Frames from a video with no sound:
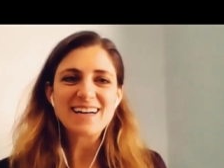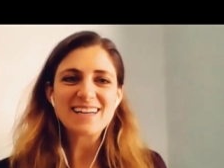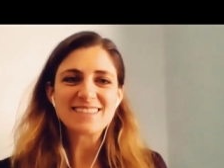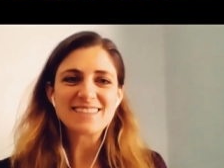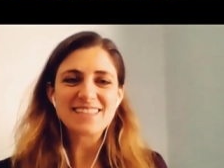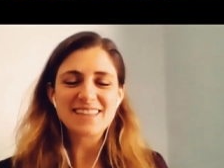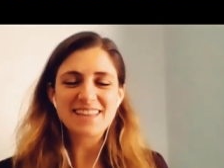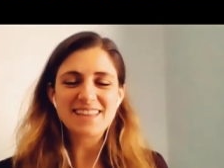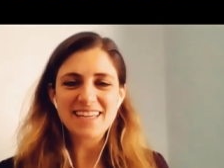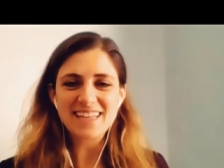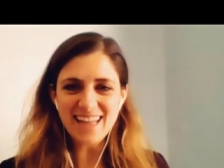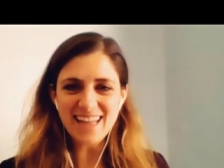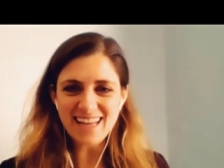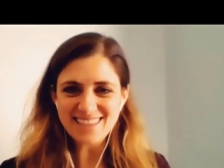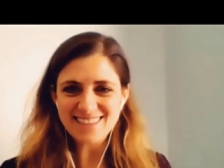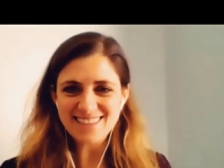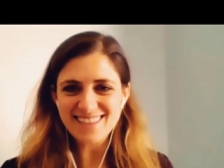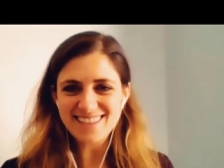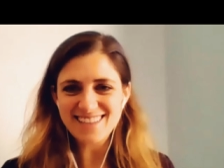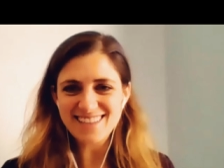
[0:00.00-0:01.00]
Did the
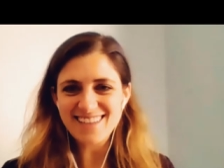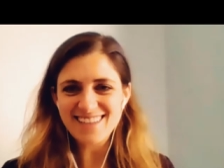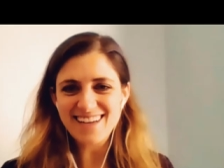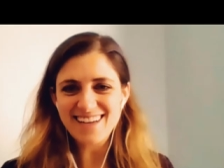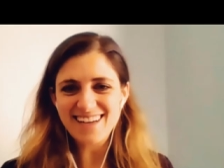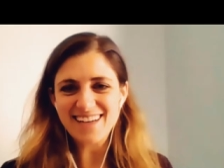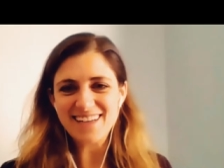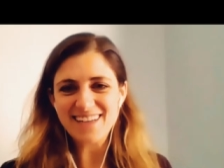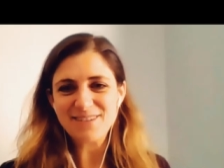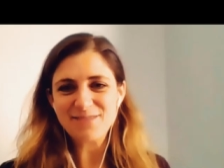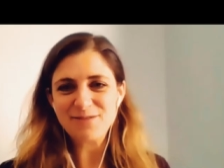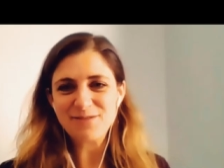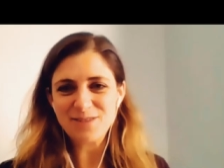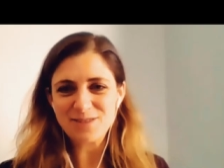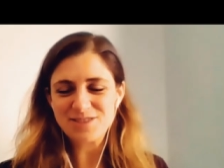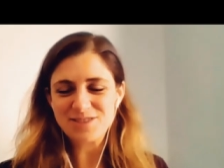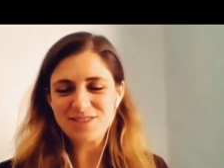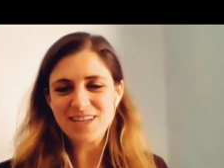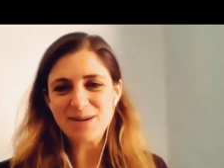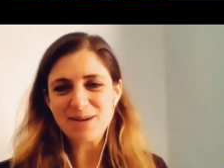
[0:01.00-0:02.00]
classic
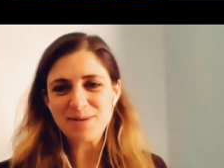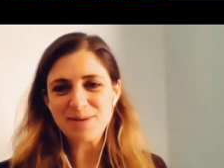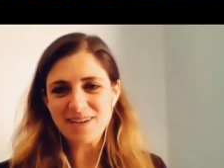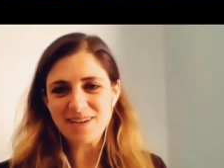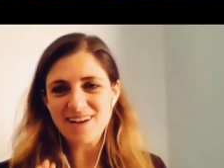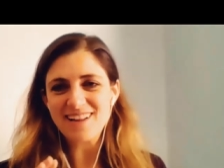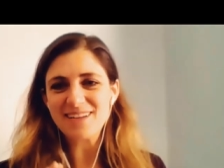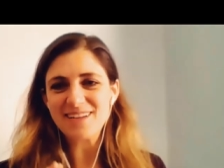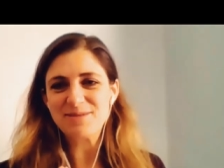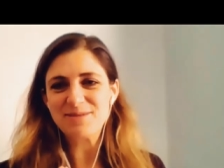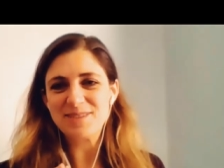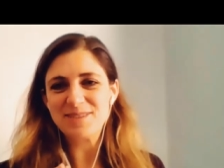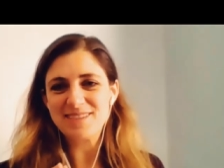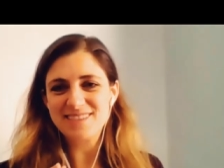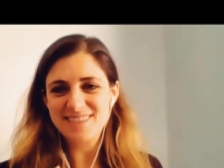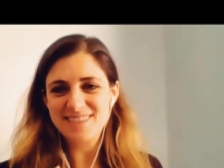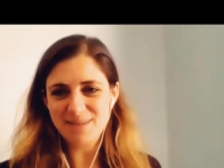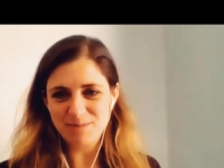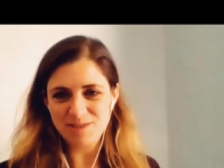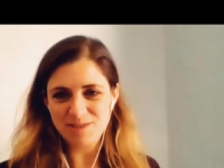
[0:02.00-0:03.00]
first job in Hollywood,
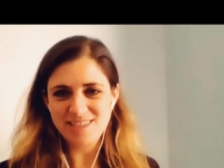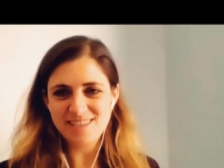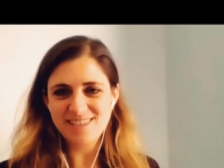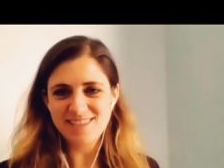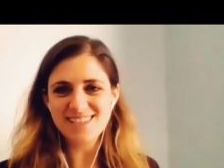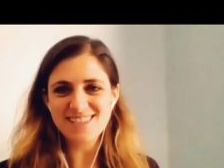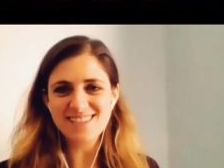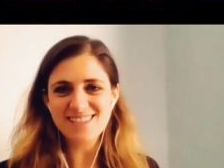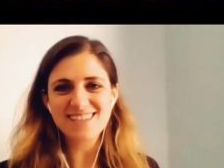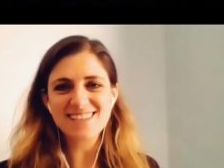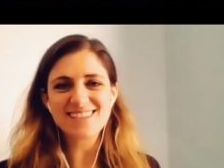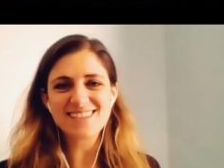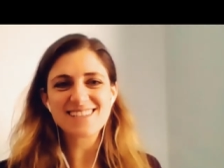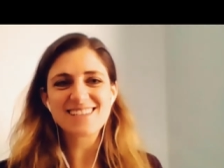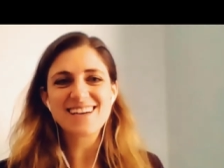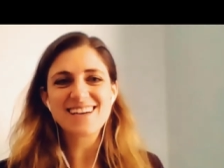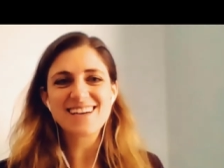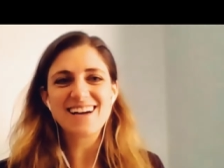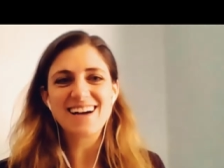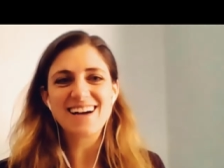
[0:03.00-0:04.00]
someone's assistant,
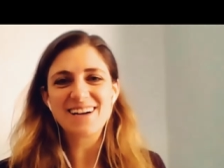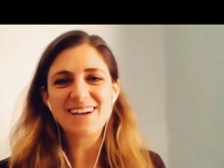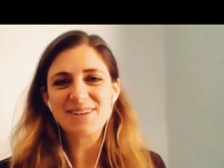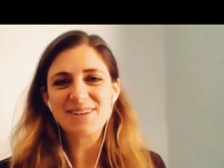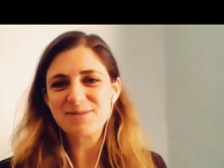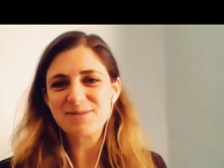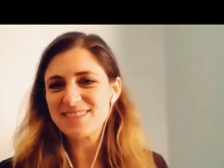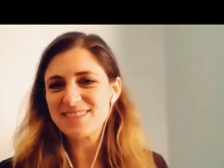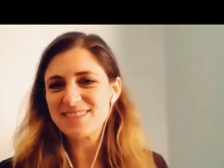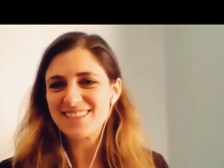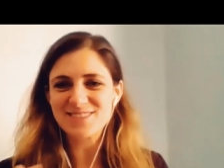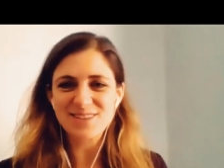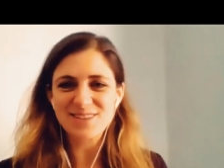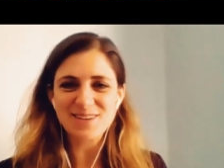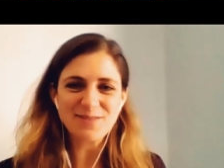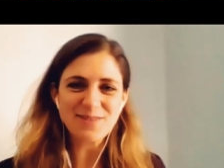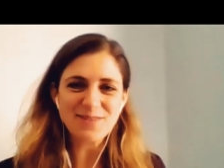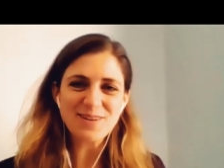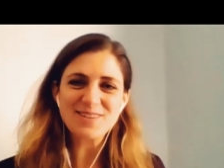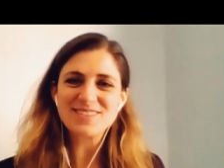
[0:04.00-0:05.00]
was answering
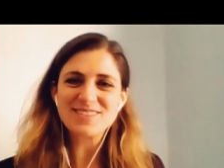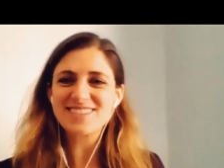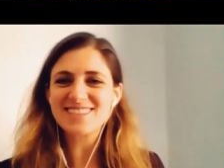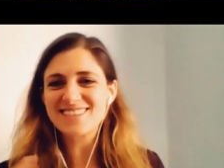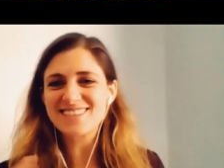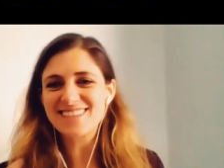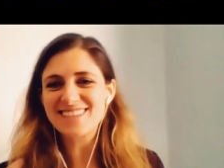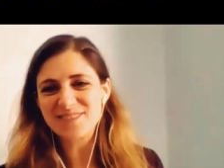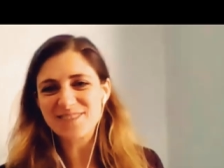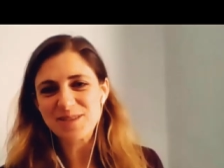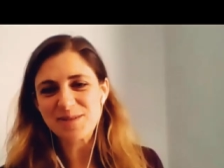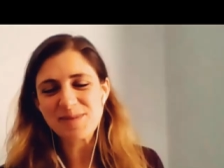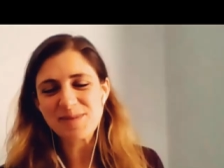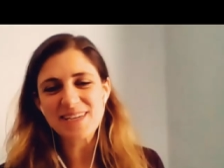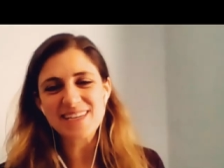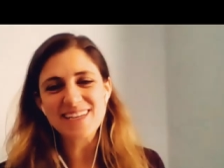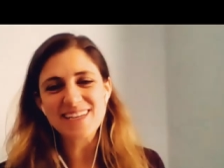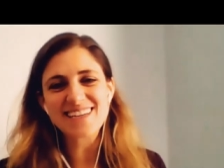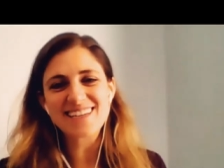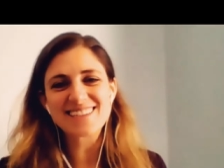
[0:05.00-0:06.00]
phones and scheduling
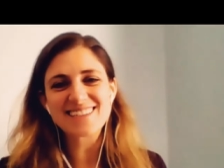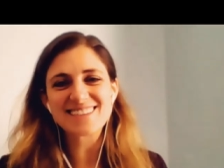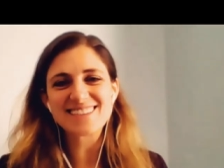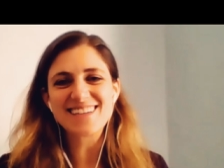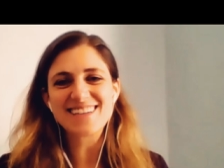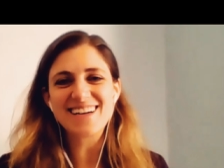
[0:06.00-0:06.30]
meetings,